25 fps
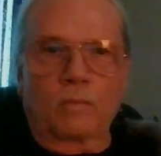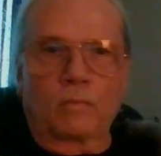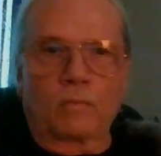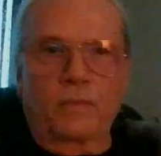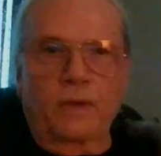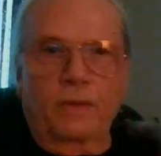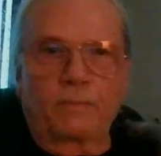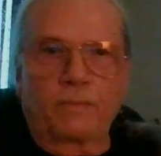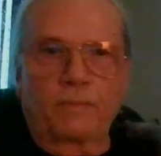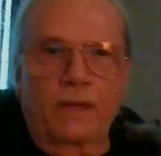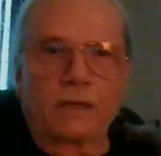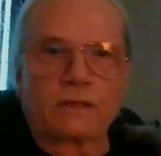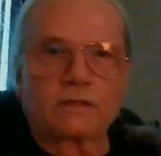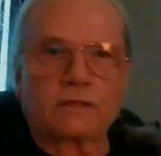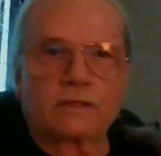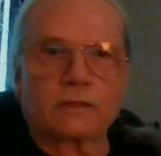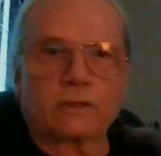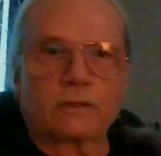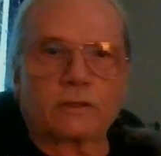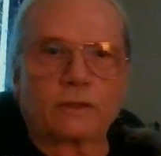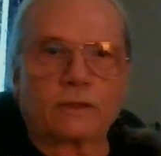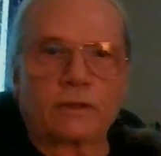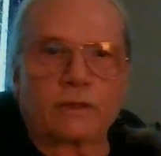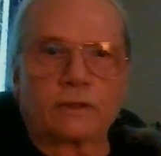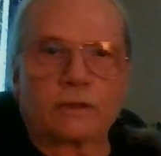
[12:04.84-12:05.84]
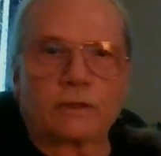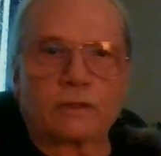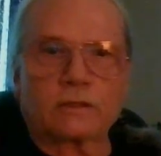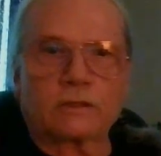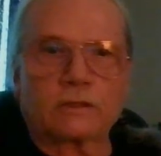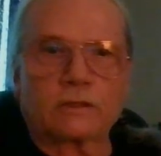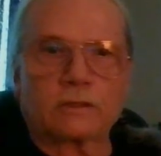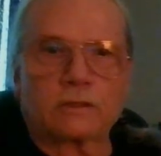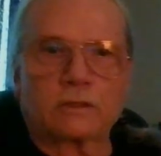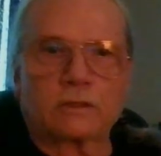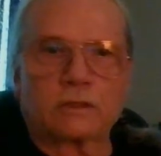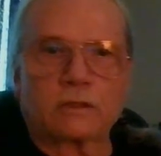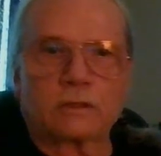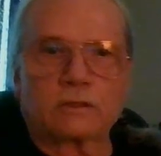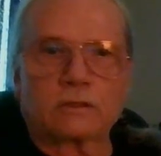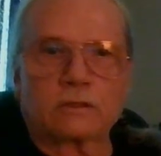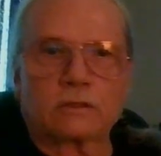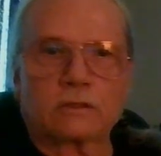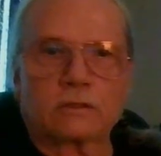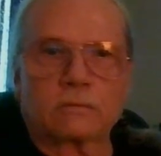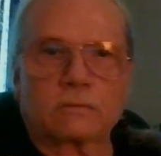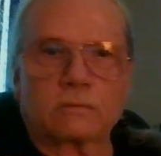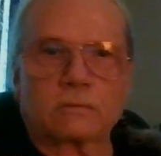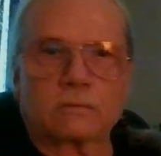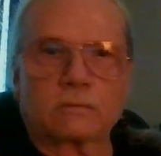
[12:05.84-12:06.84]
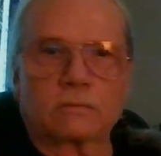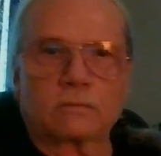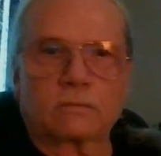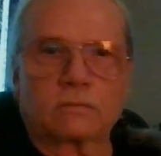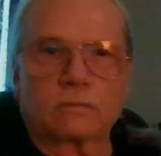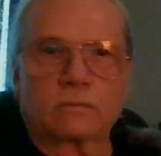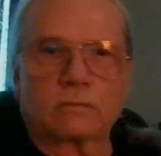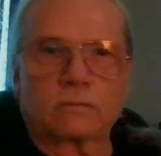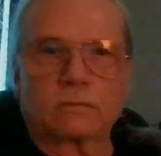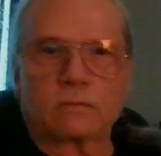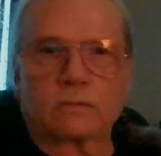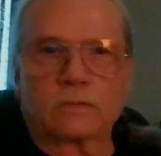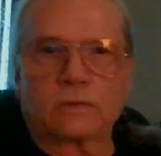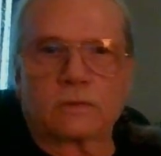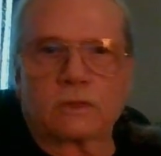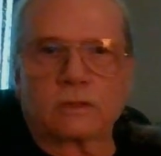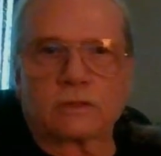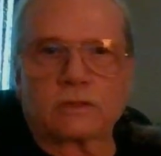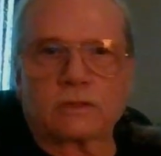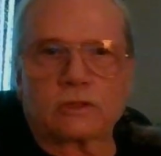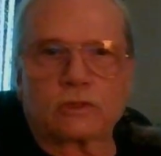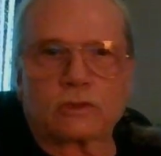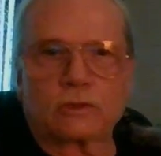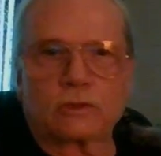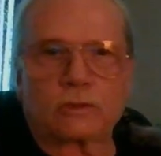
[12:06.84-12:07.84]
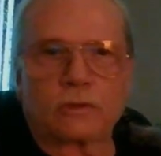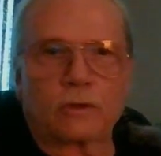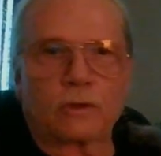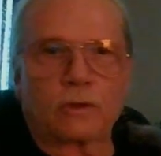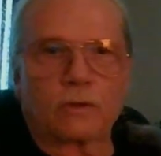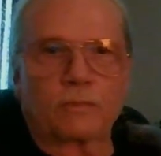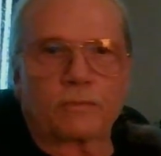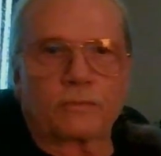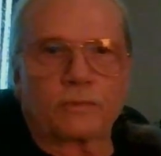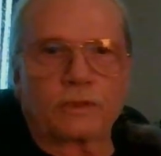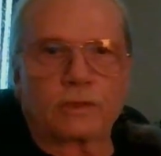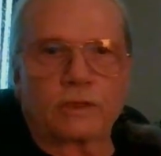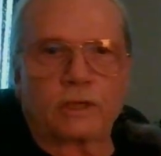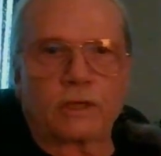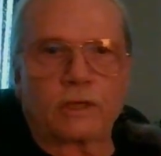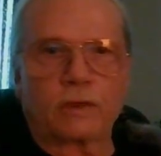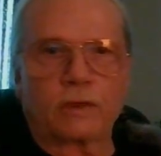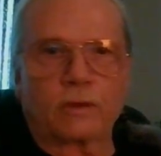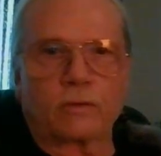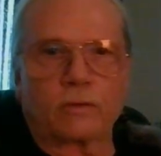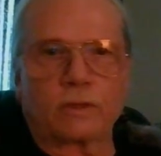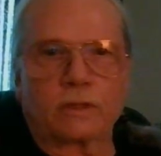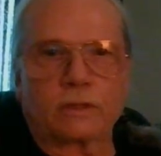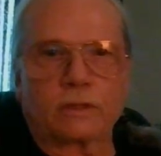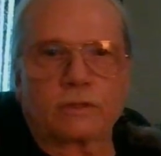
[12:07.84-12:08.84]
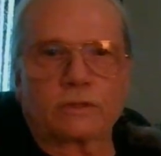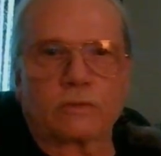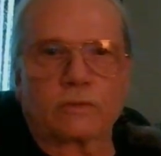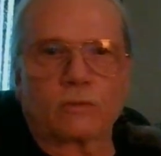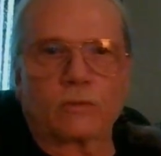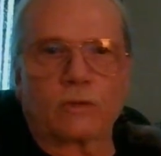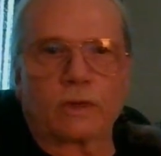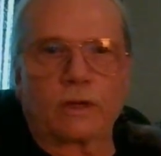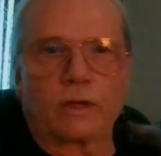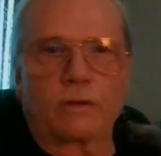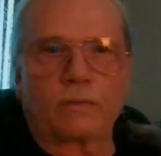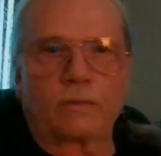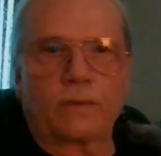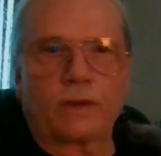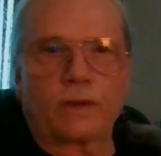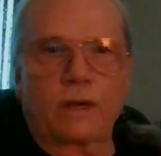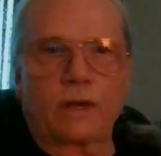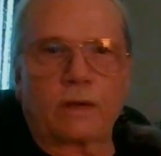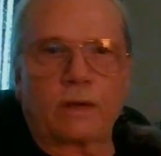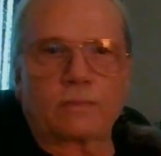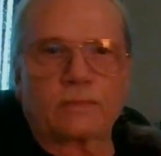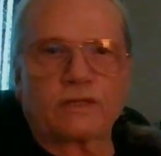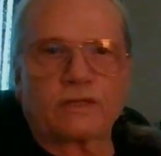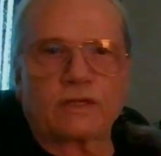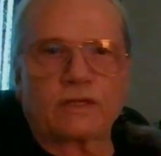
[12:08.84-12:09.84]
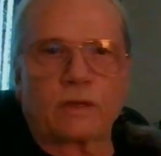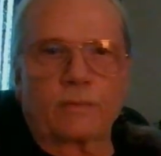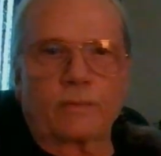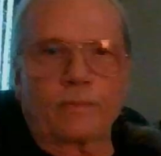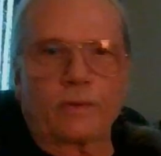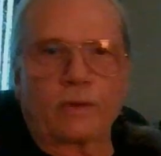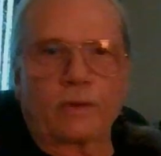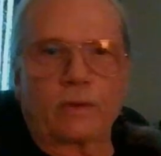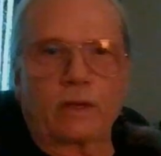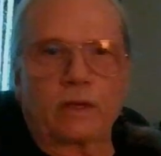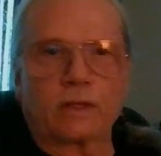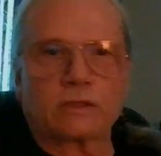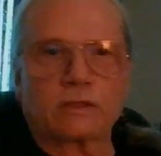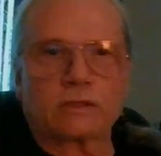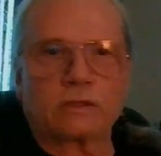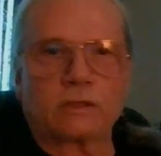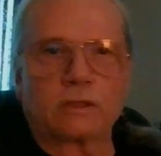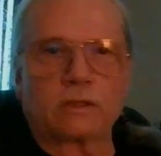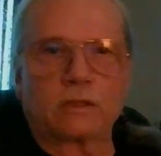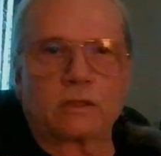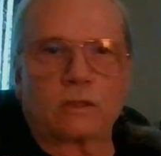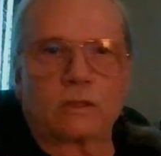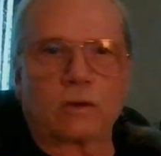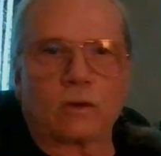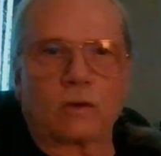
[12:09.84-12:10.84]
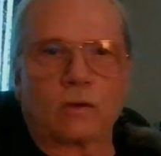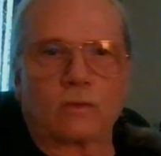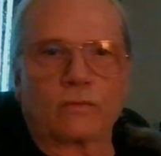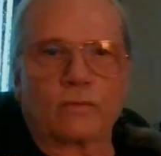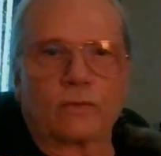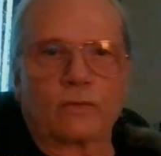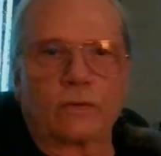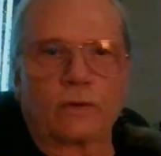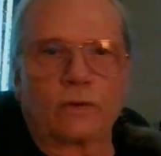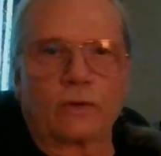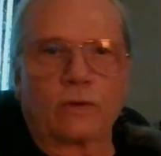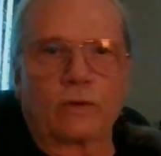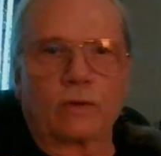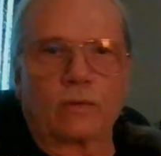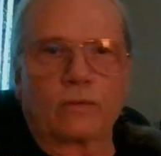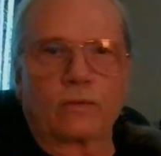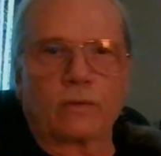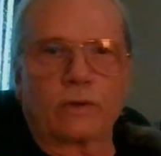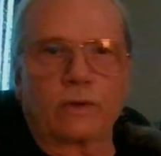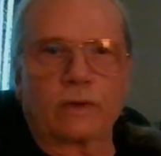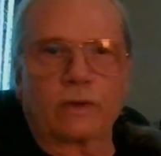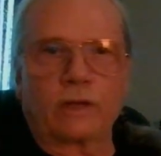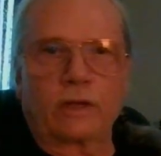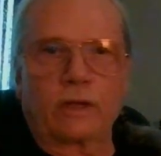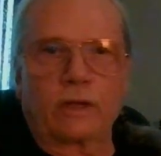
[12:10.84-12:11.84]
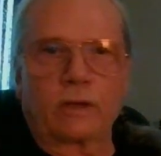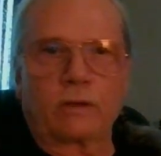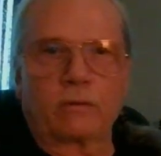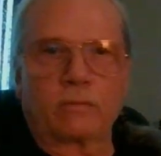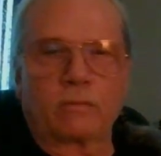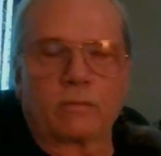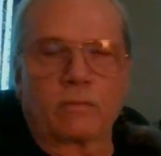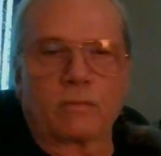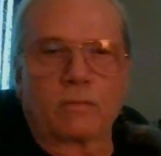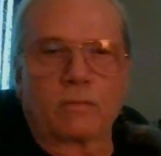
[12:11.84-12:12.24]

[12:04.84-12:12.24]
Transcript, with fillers: But basically, this this this term terrorism, when it pops up, when I see it over and over again,